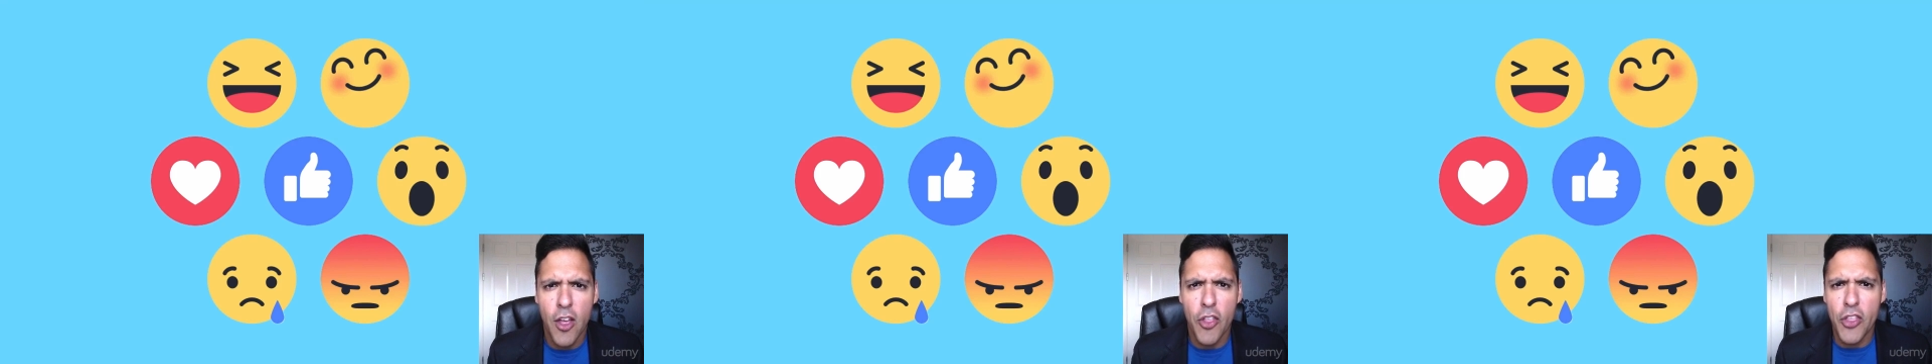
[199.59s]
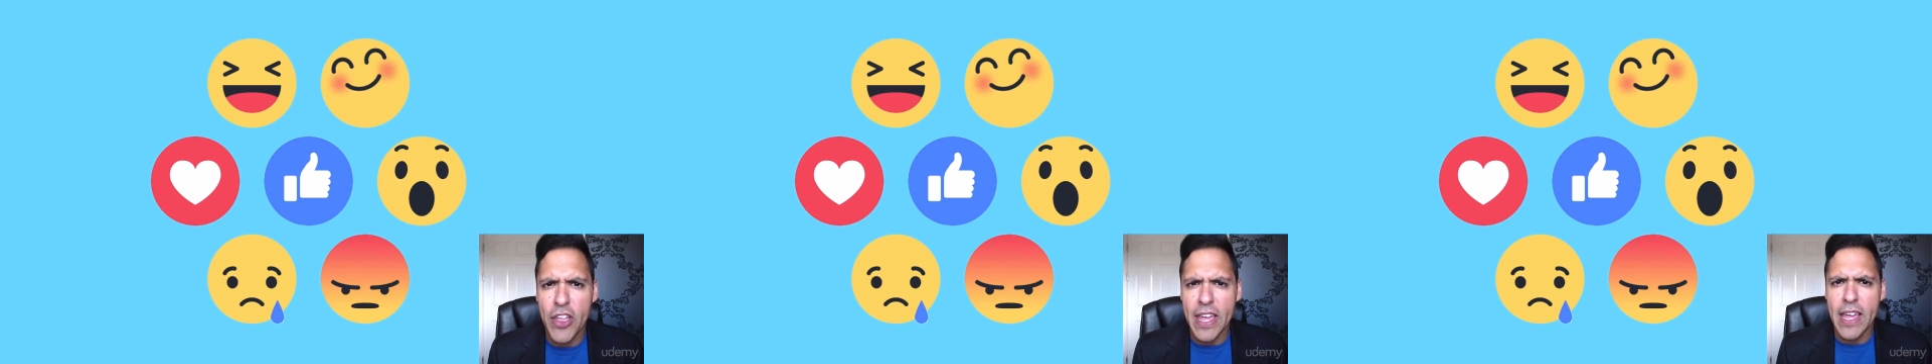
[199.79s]

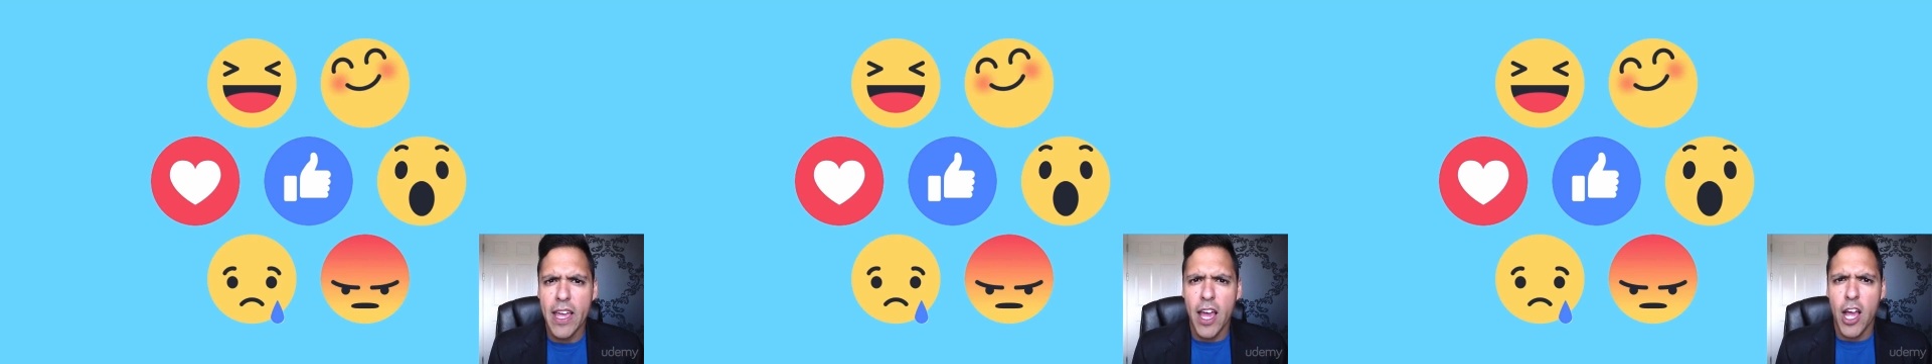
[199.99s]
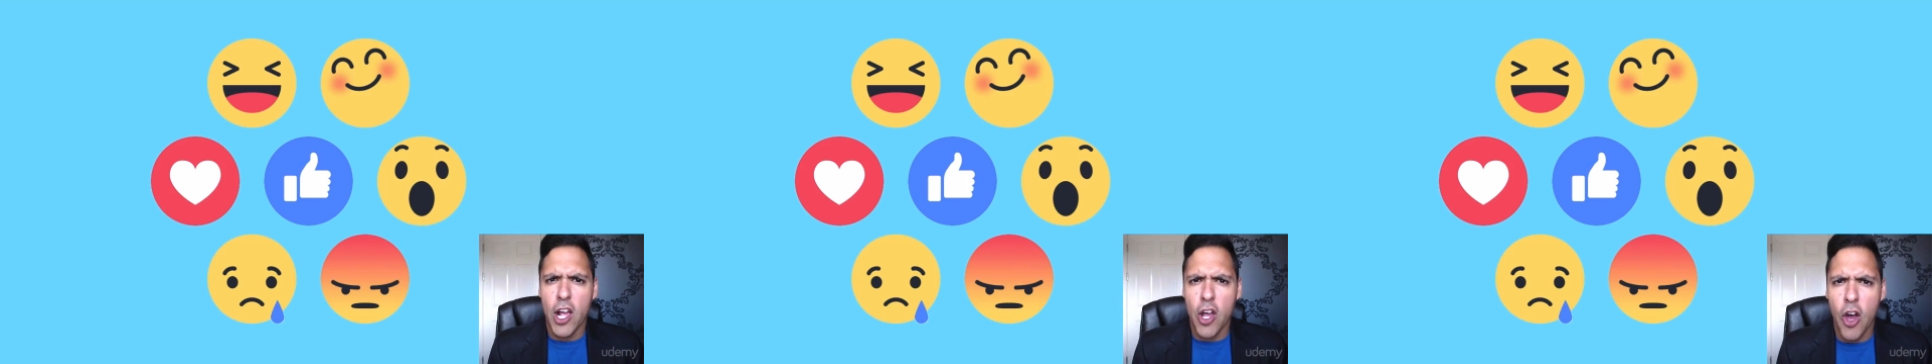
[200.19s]

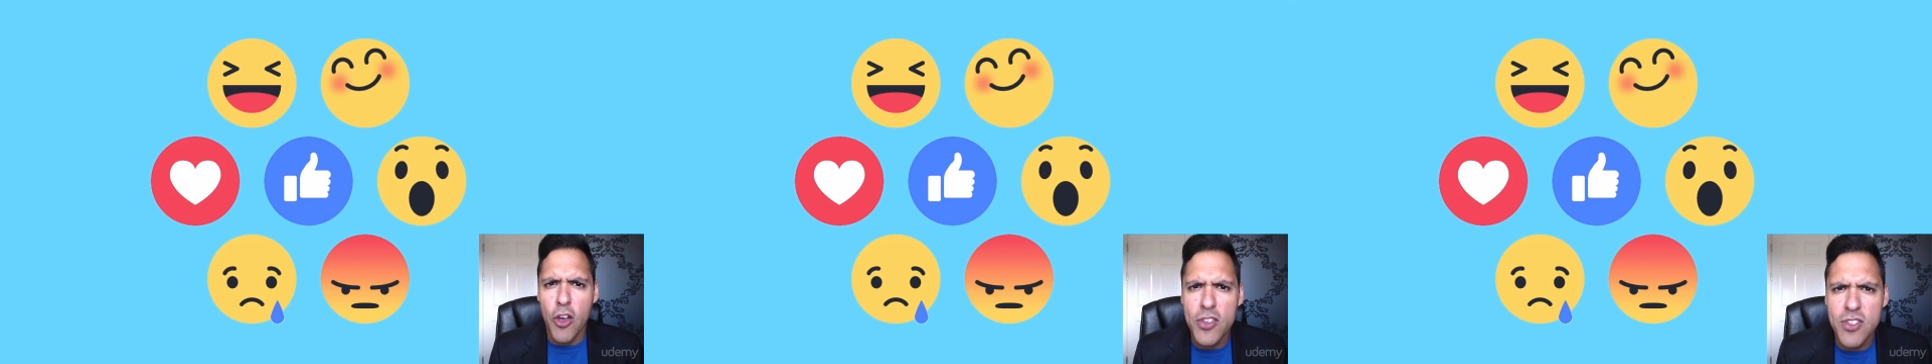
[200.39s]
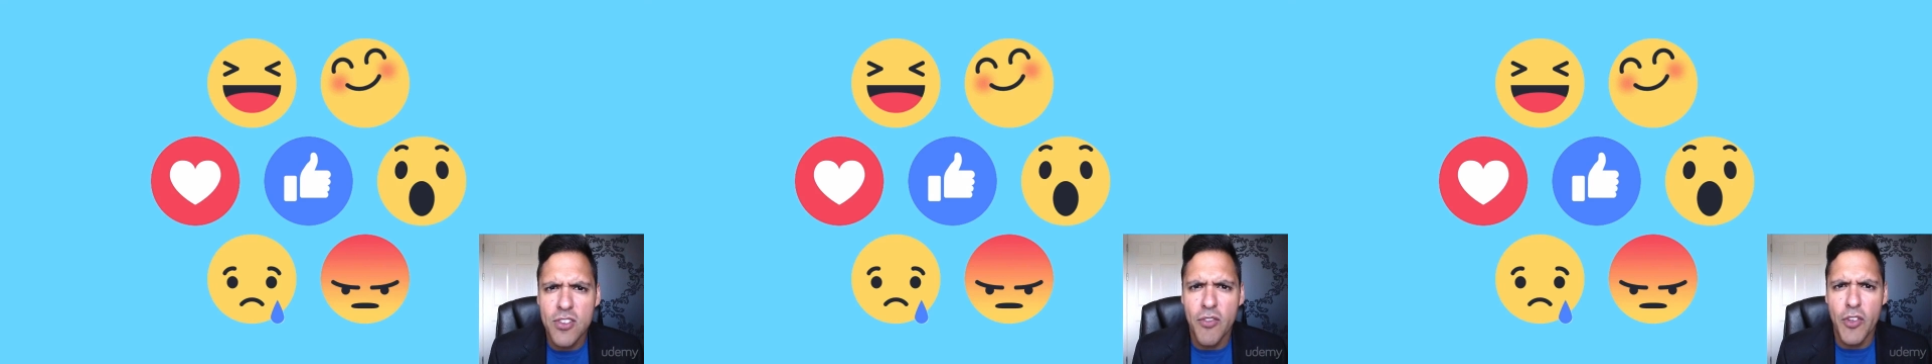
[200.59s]
the
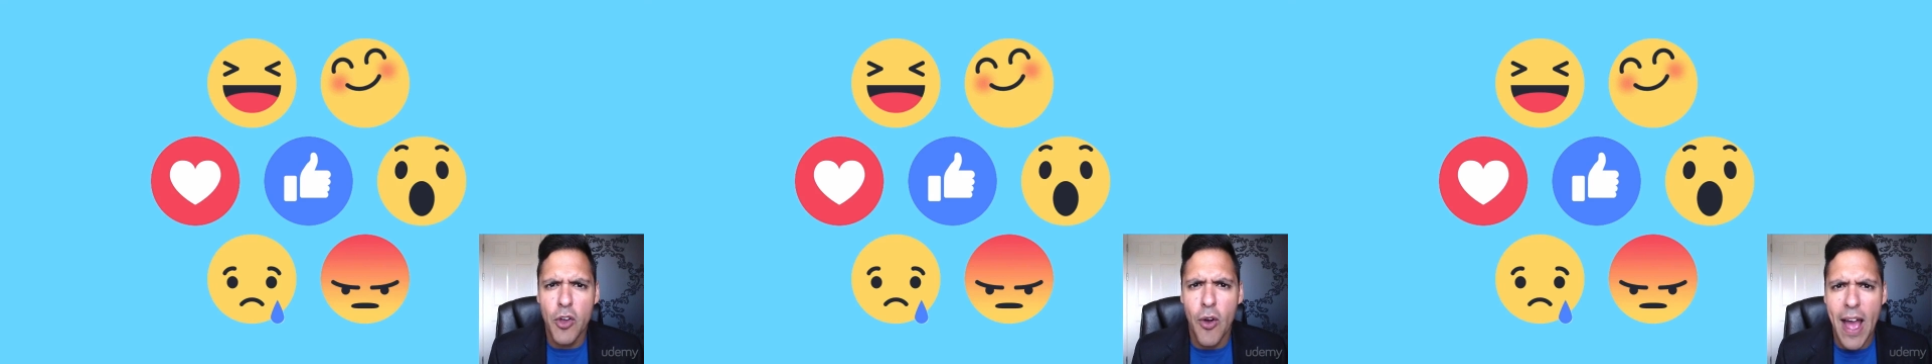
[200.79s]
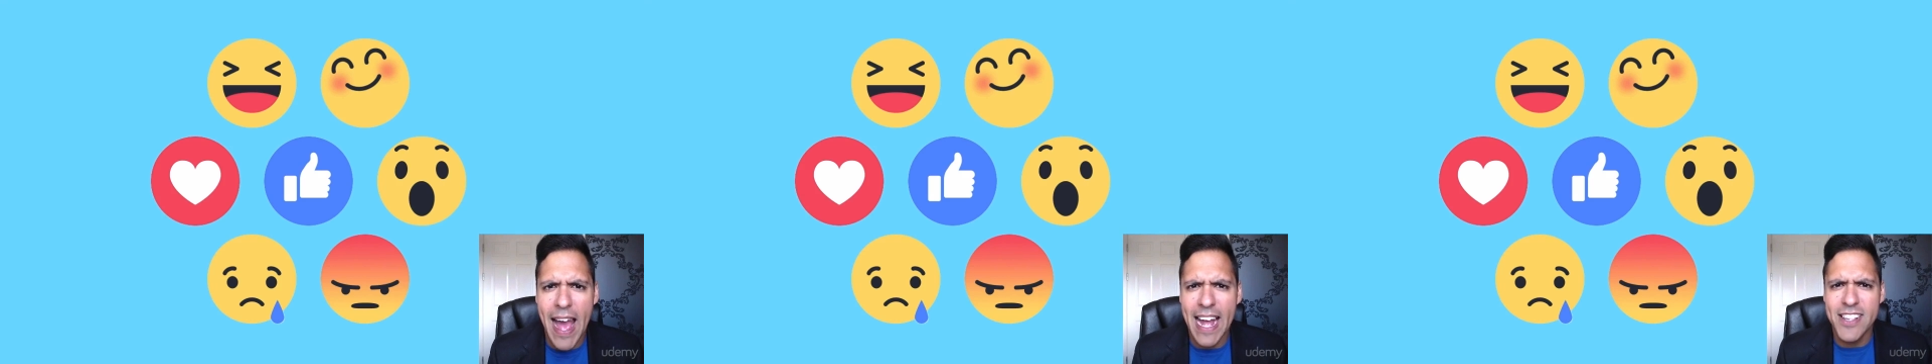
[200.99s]
cost of
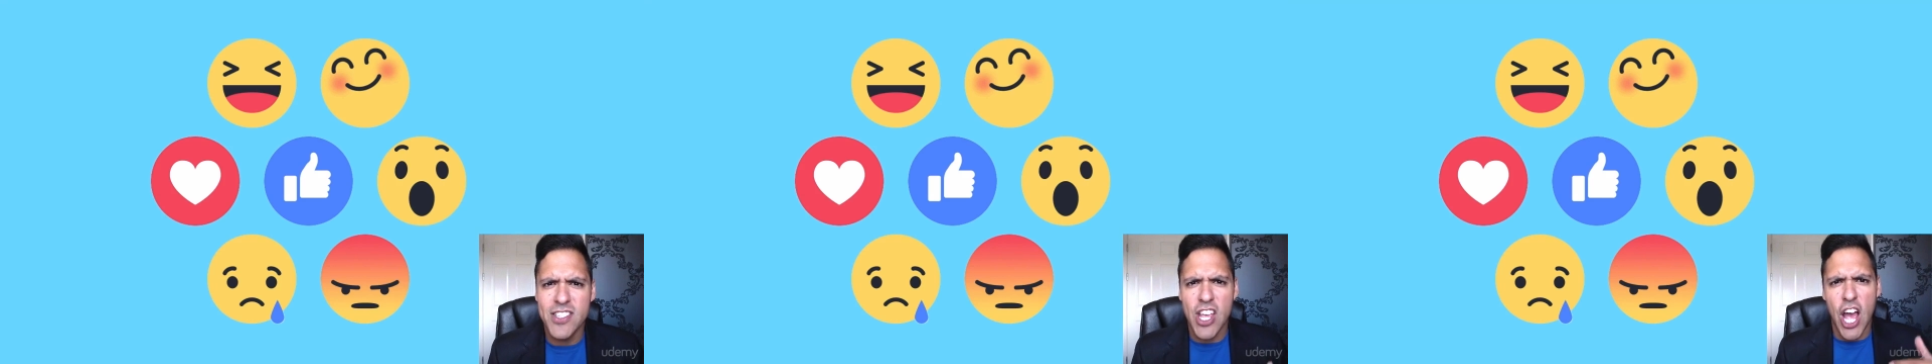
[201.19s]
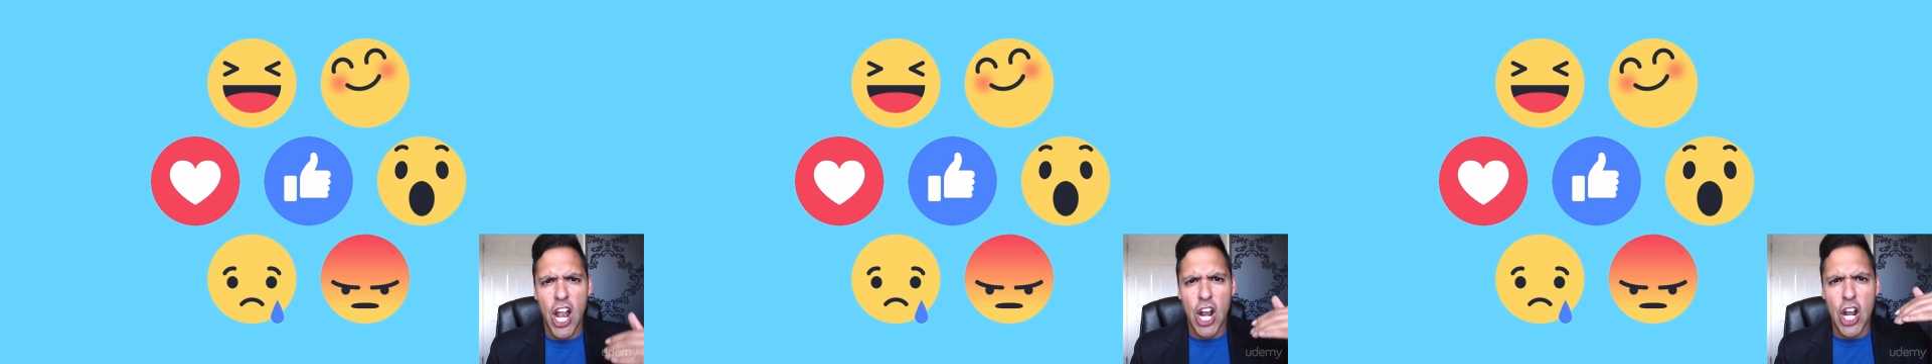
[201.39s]
your
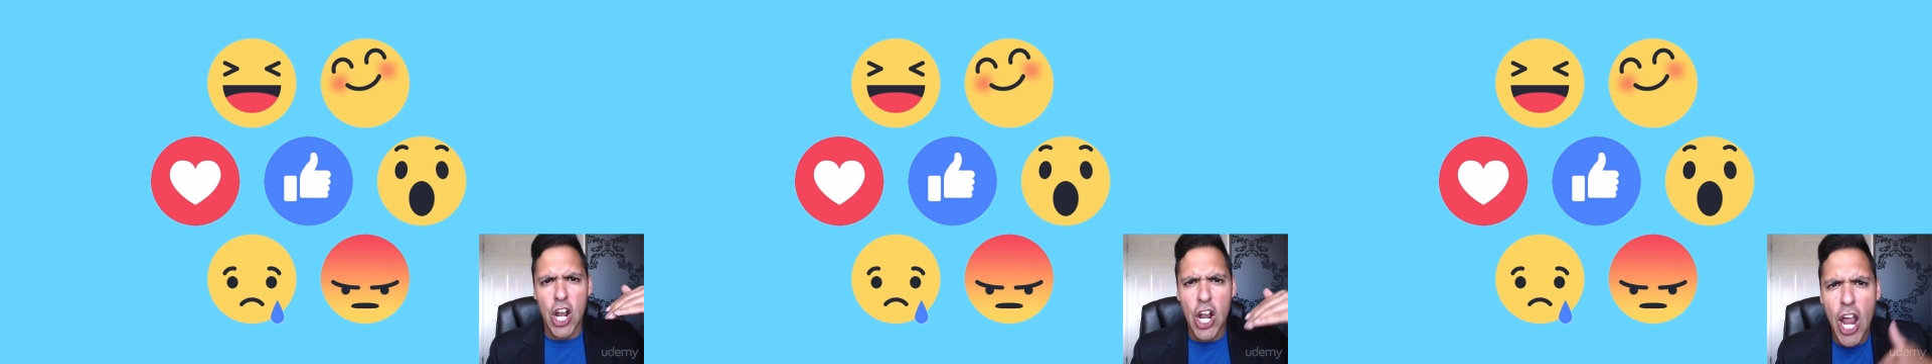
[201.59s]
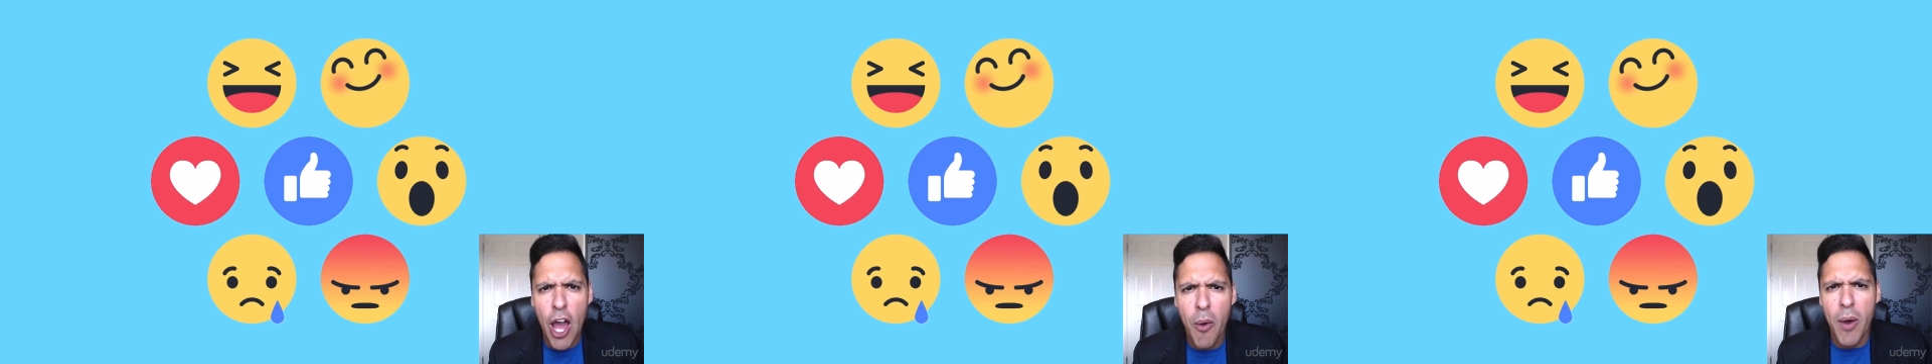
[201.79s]
ads
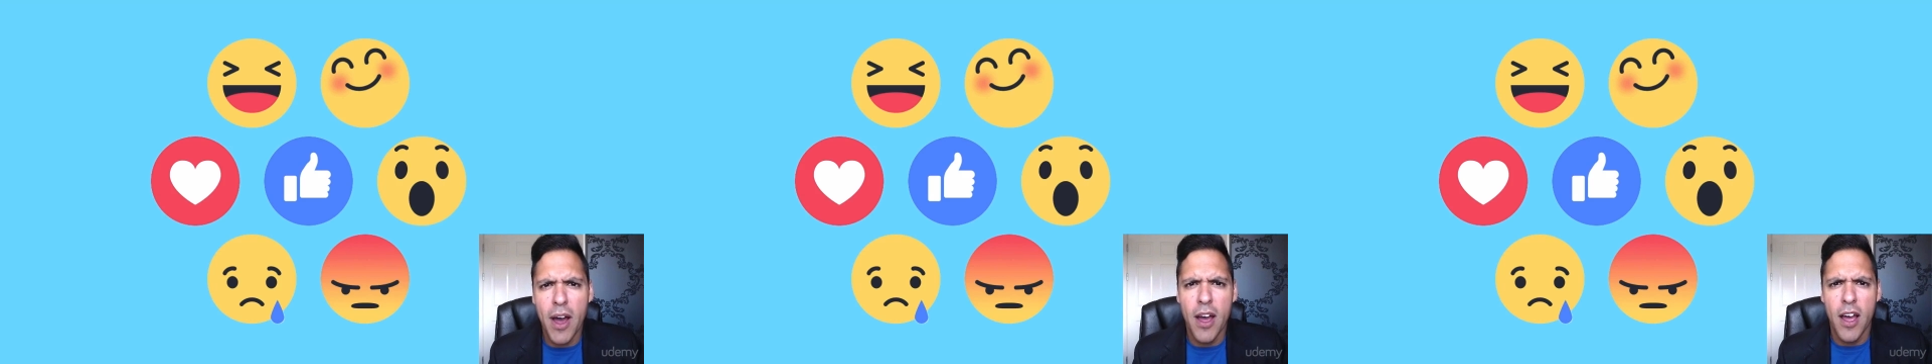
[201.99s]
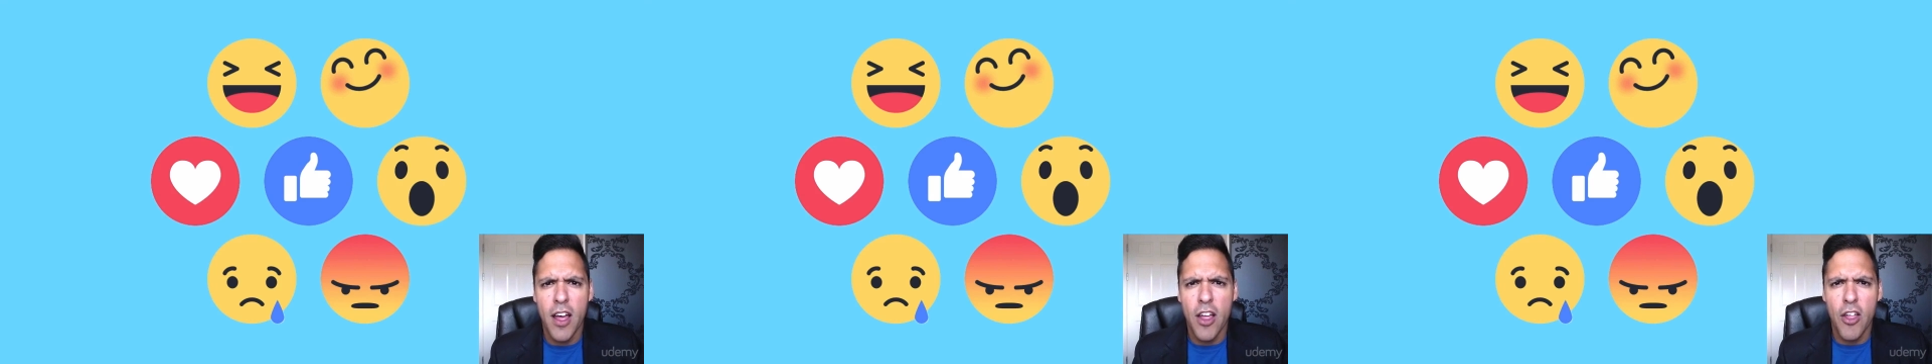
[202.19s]

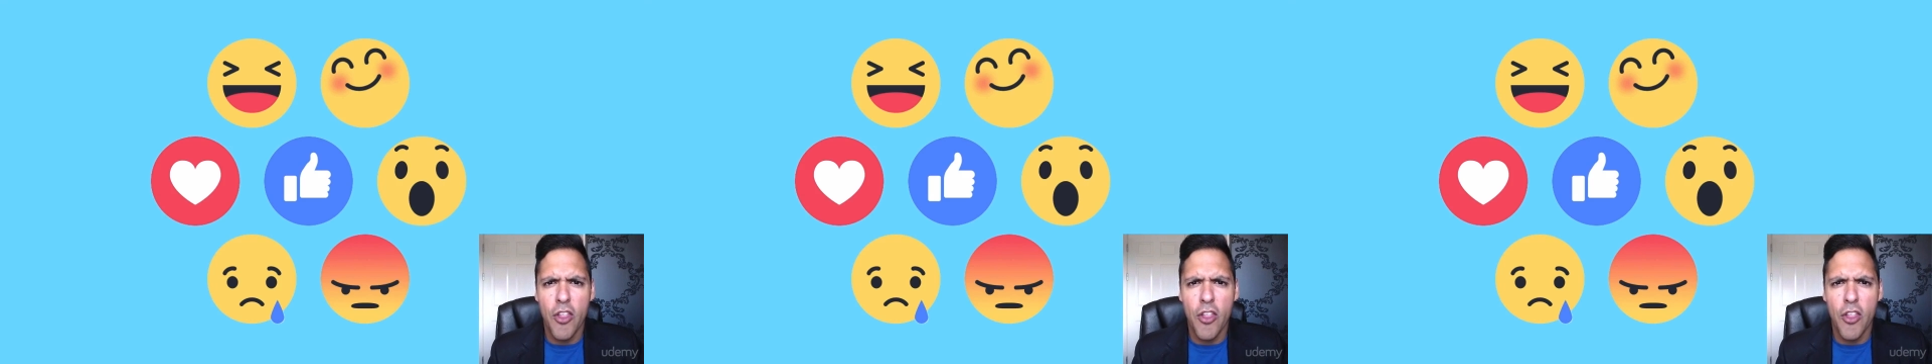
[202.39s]
lower